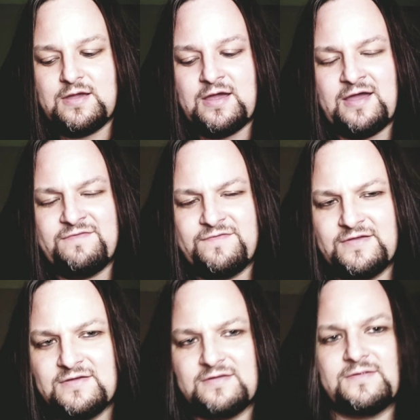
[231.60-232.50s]
I
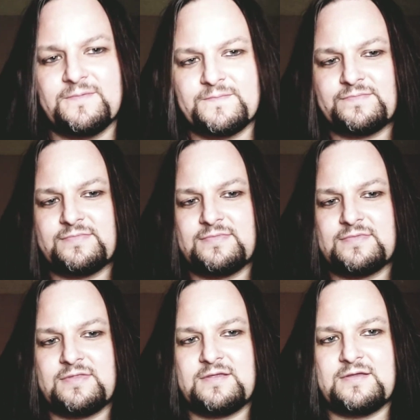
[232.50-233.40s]
feel
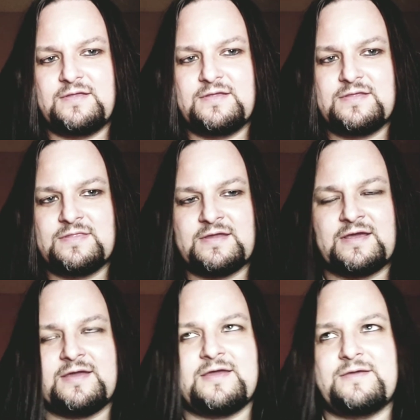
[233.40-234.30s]
that
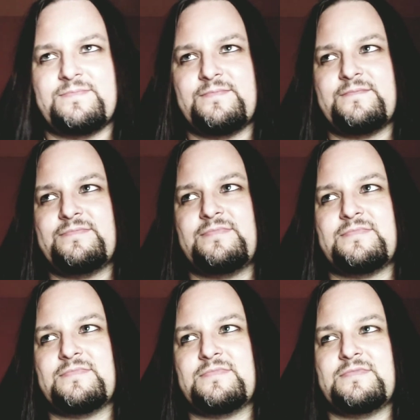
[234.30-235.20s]
I
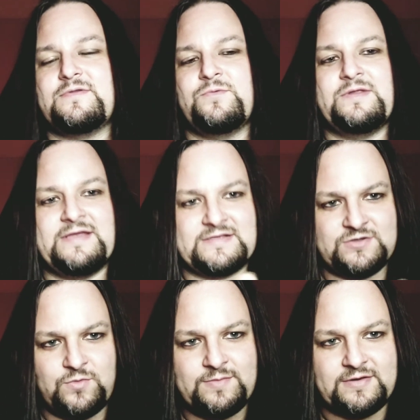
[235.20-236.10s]
relate to
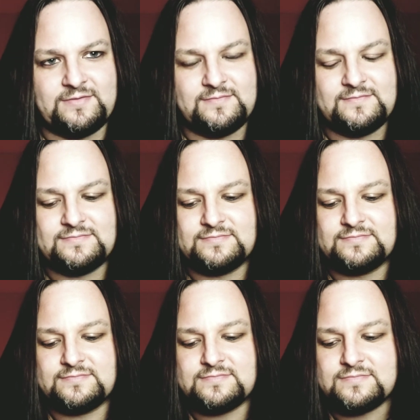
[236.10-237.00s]
women
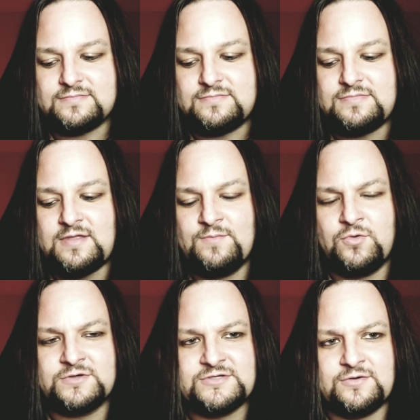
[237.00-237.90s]

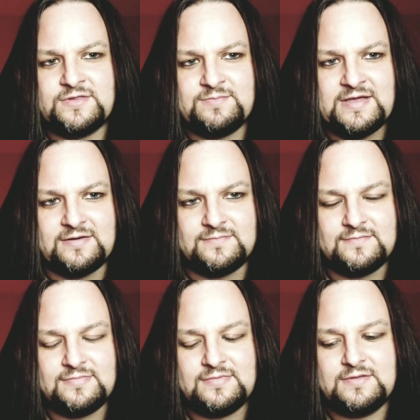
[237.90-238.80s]
more so than men.
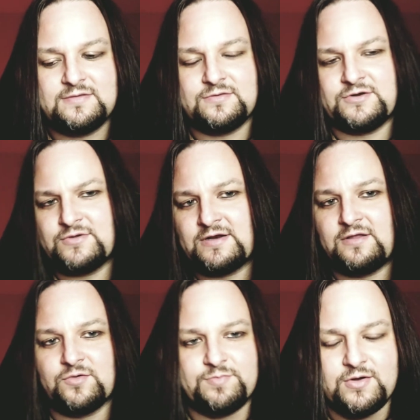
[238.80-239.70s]
Though I do get
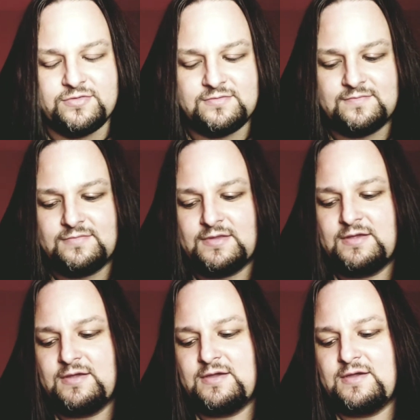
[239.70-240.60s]
along with both.
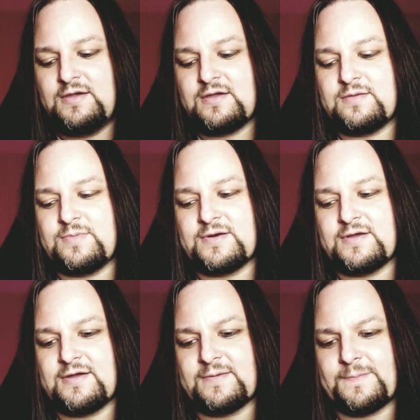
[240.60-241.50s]
But
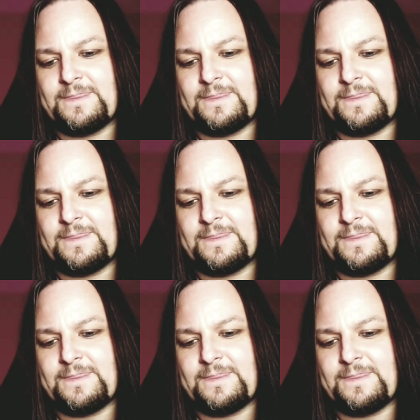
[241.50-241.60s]
uh,